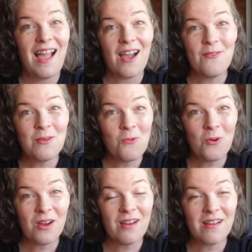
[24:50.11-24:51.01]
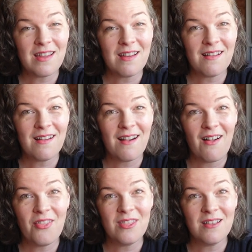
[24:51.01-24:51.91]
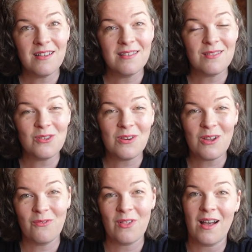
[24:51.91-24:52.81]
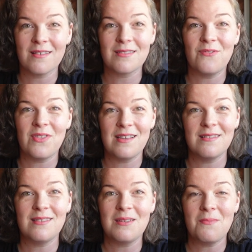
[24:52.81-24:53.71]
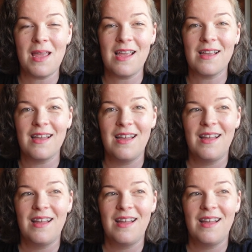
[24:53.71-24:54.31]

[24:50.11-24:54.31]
having more here on the studio vlogs of things to make.